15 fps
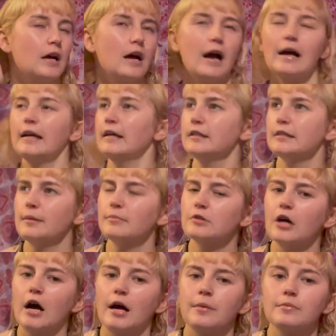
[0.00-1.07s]
I guess
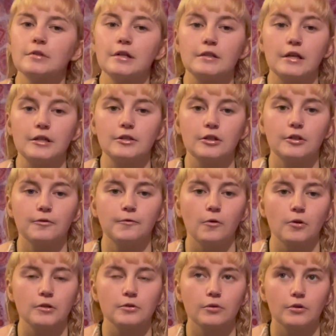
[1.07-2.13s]
sometimes it's easy to fall
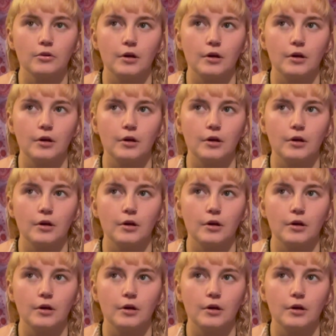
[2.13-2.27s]
into